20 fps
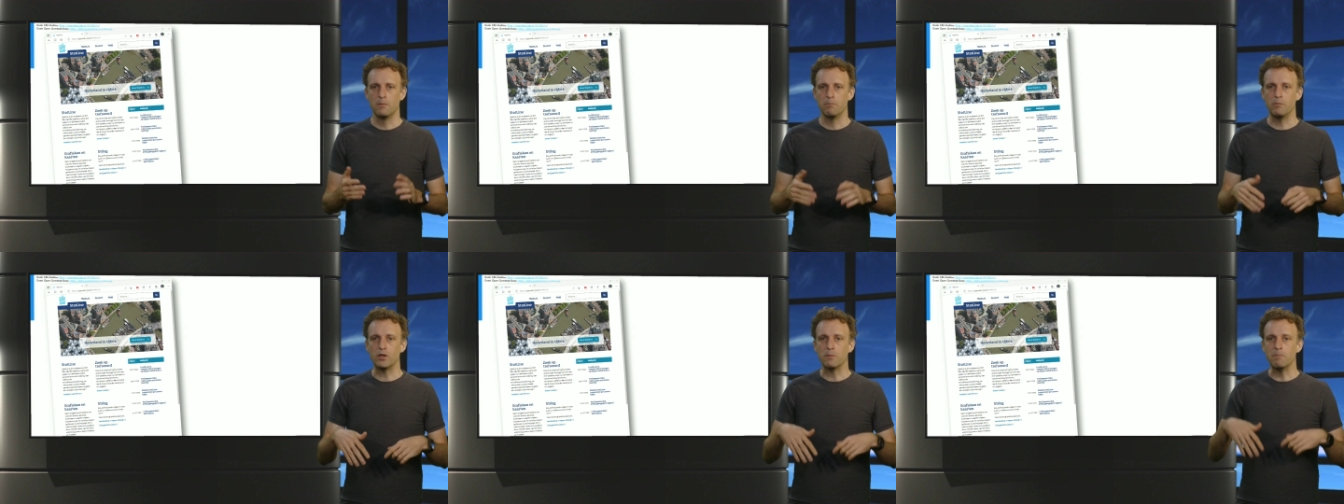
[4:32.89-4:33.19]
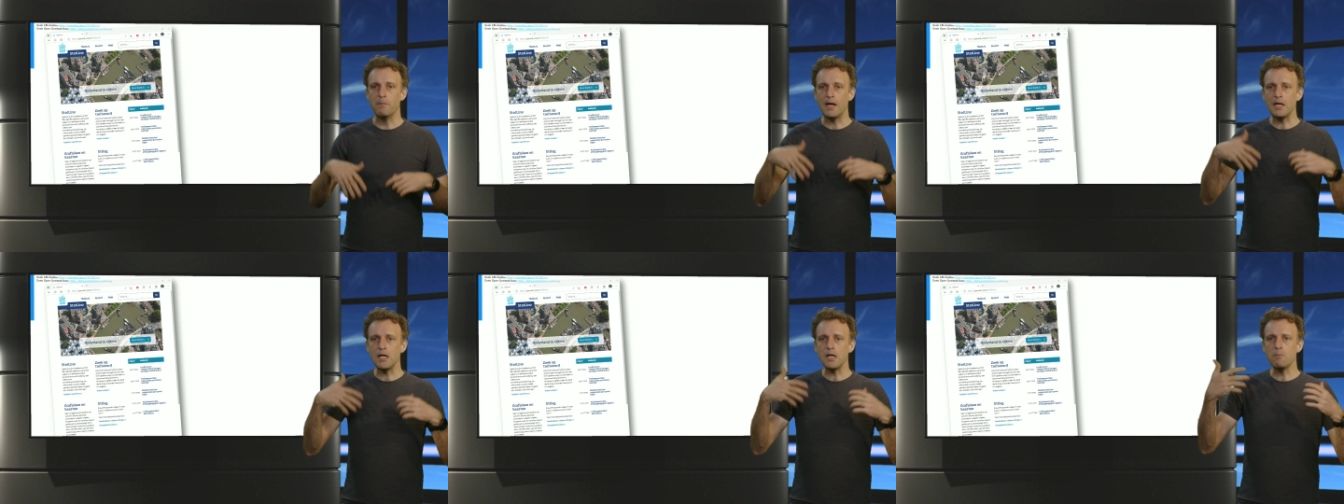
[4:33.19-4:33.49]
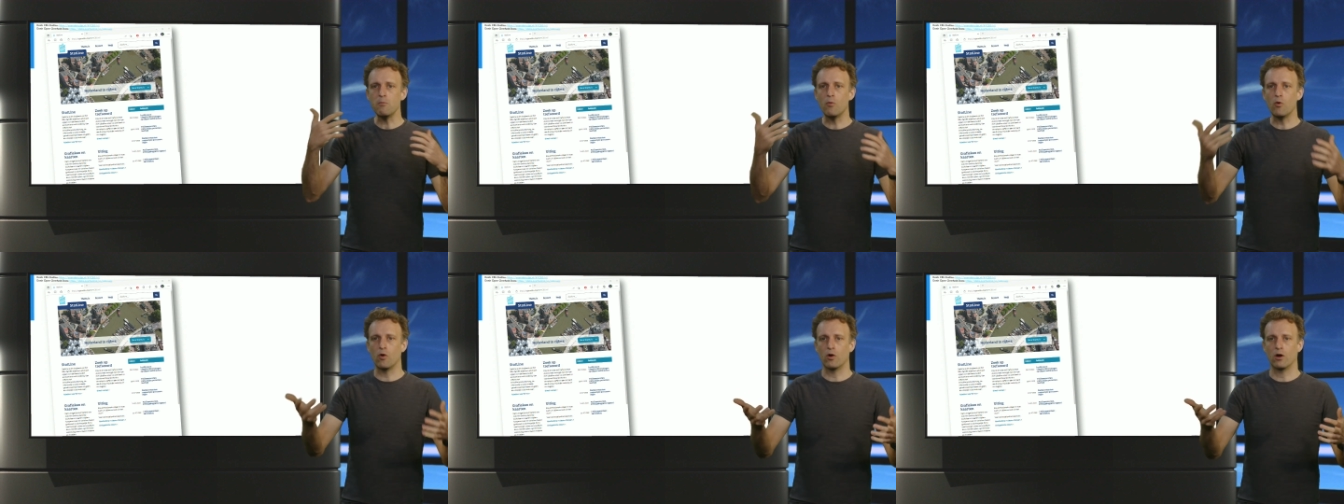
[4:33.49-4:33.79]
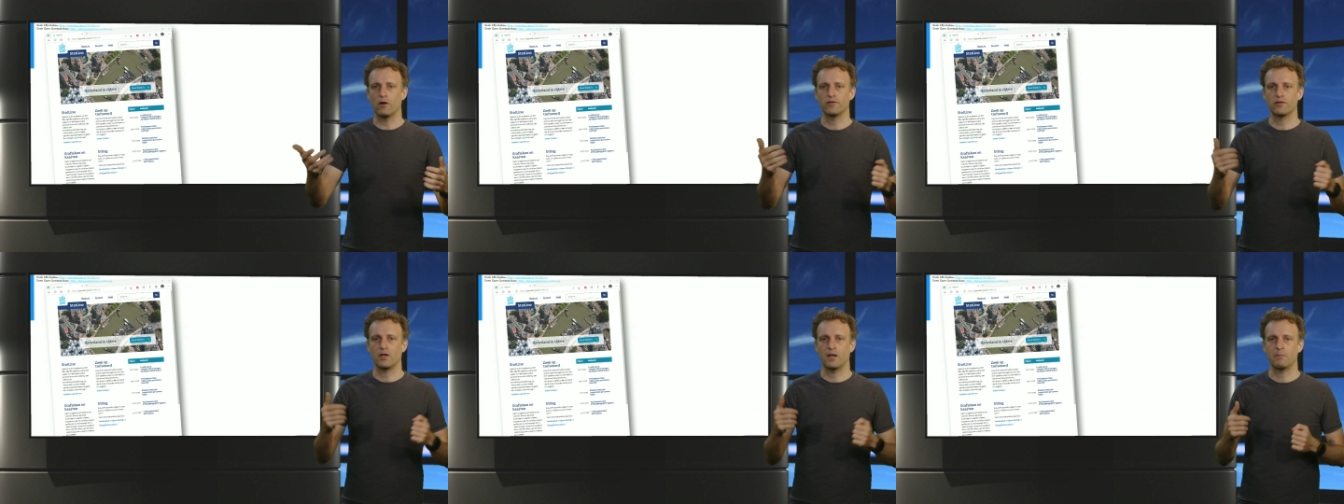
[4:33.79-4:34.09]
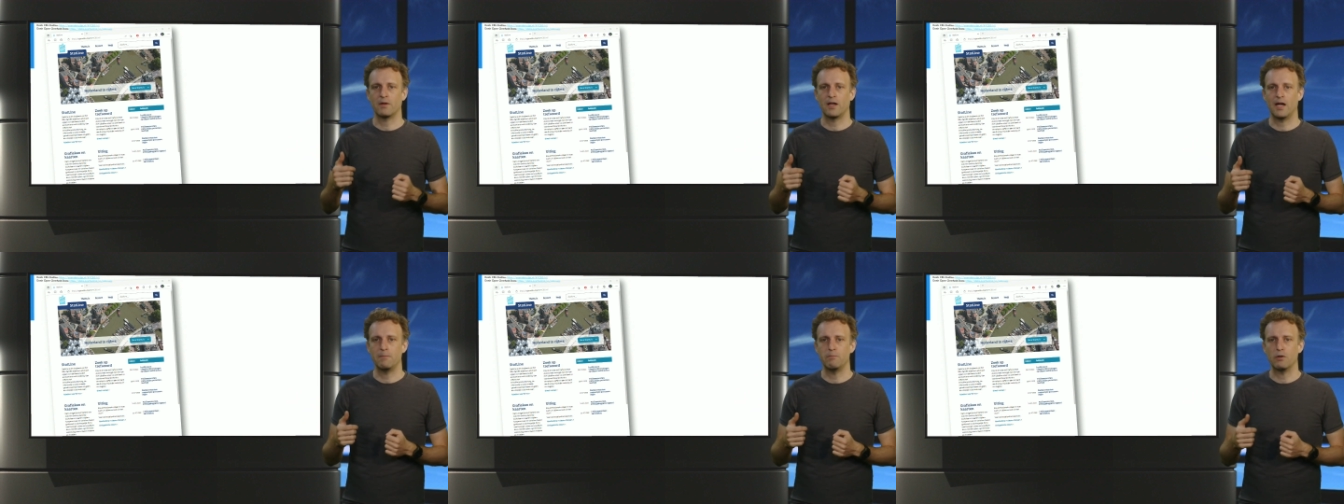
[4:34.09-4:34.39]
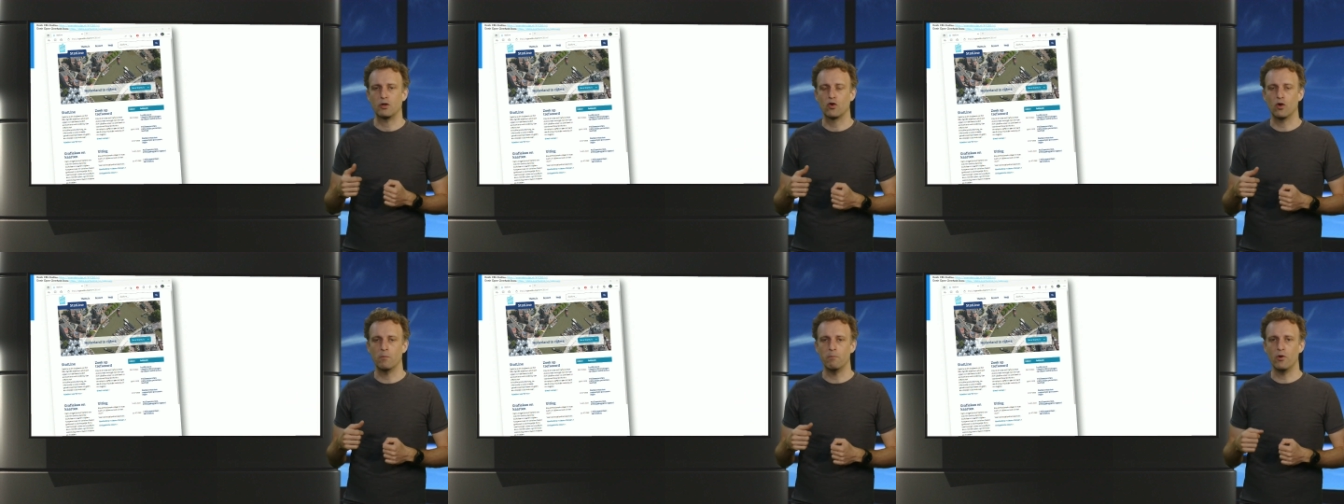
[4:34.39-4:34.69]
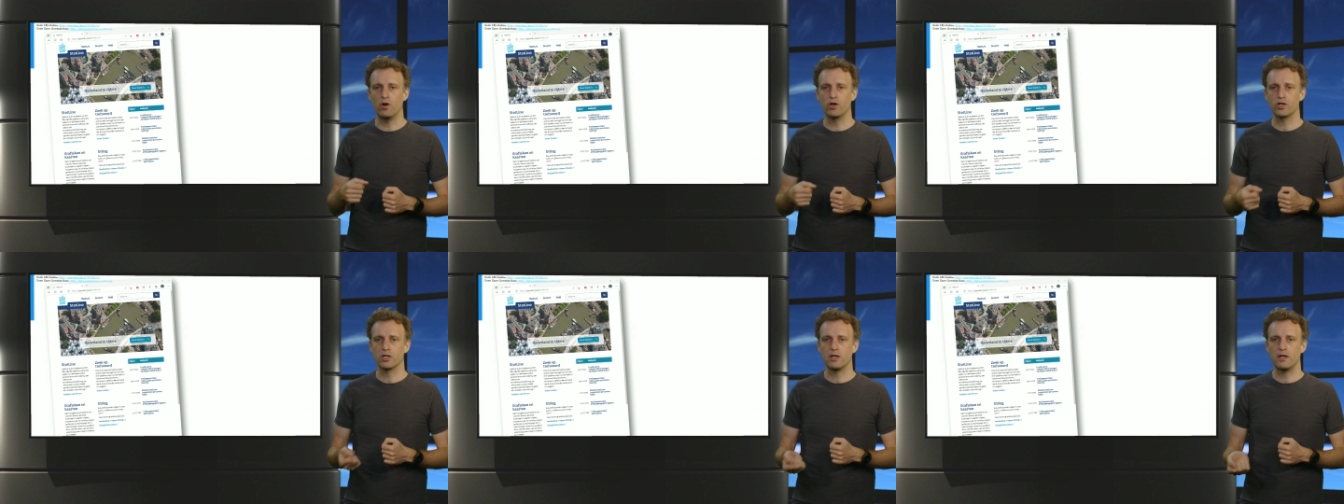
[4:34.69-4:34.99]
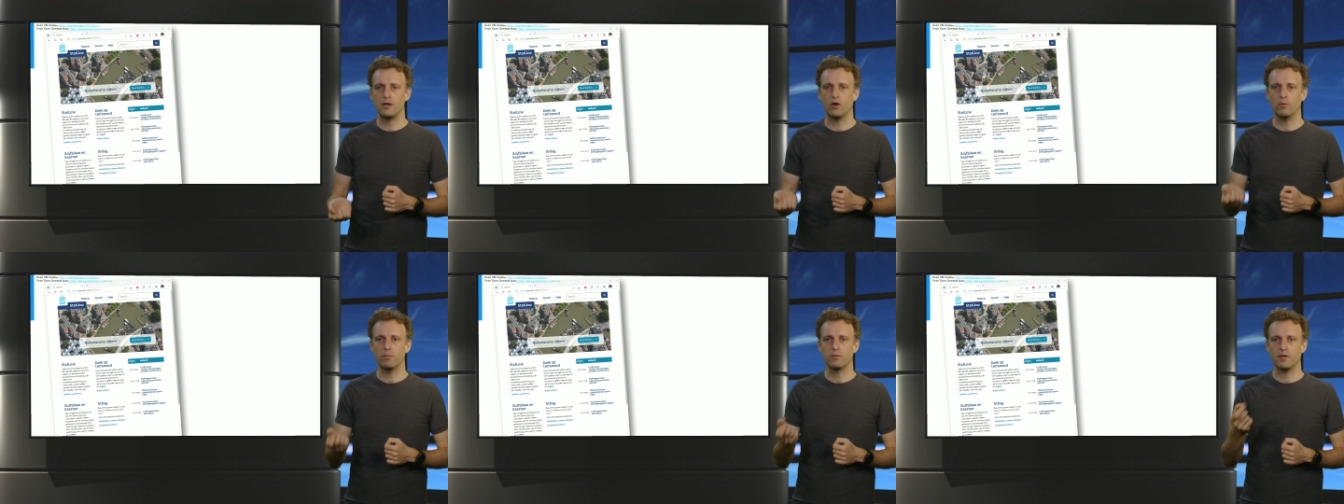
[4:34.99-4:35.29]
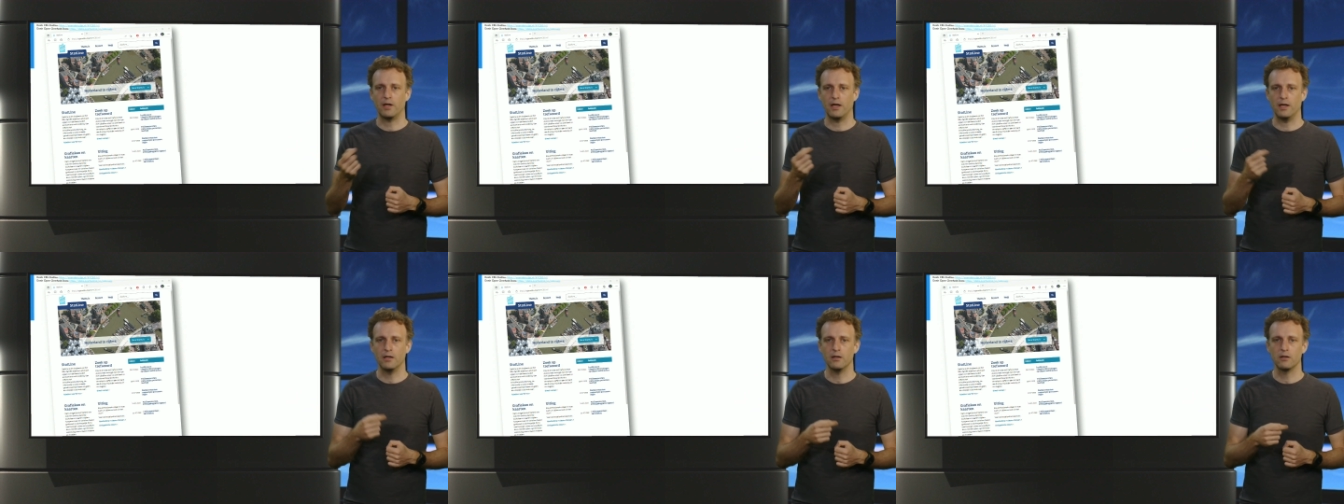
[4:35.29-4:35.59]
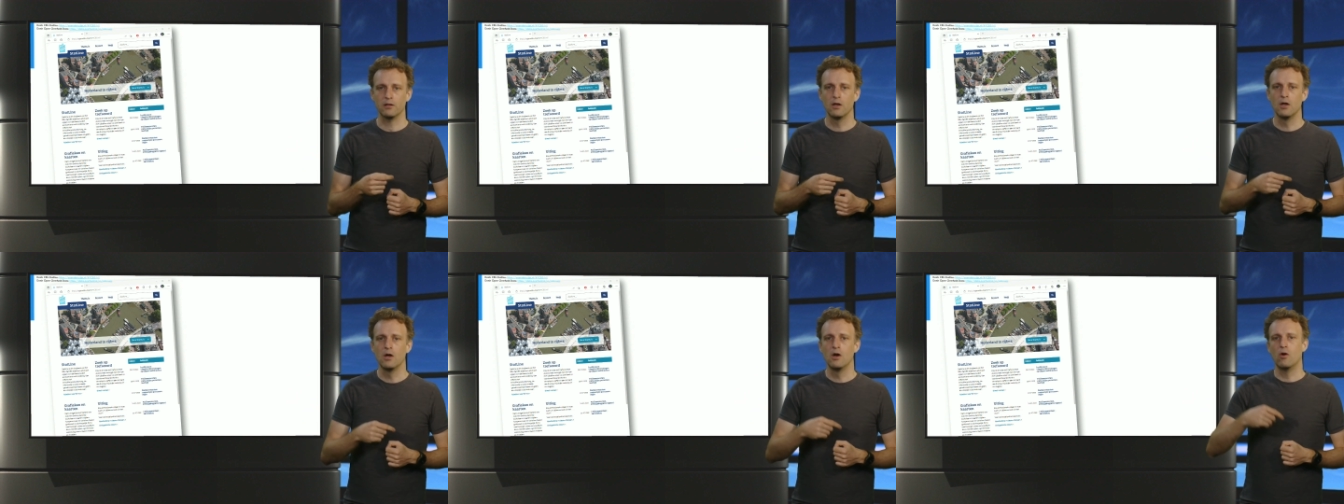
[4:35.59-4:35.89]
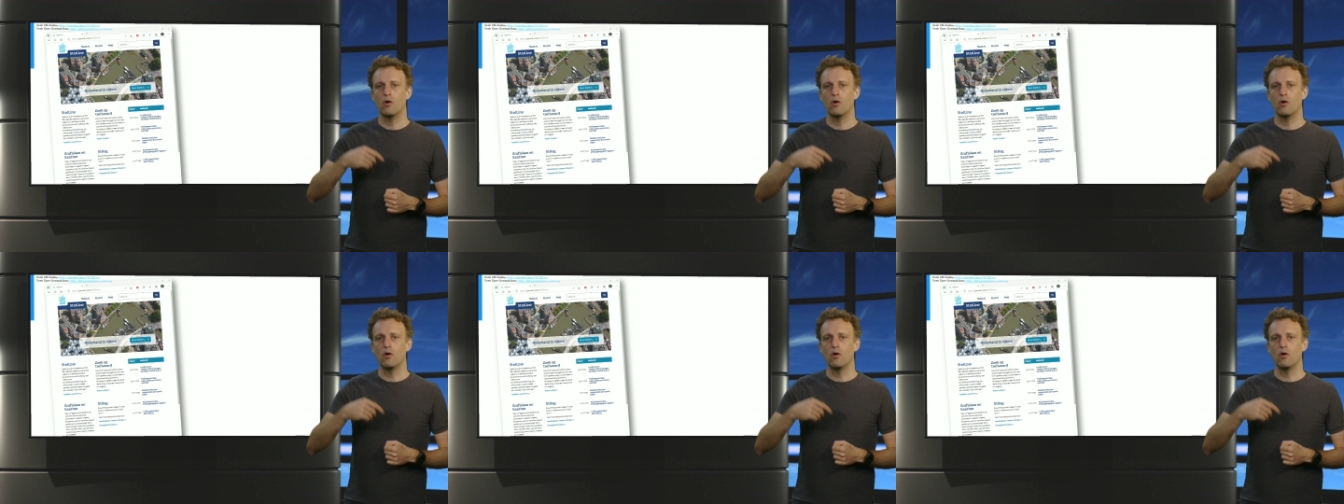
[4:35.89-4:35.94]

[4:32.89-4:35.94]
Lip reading: but many more of them can be commercially obtained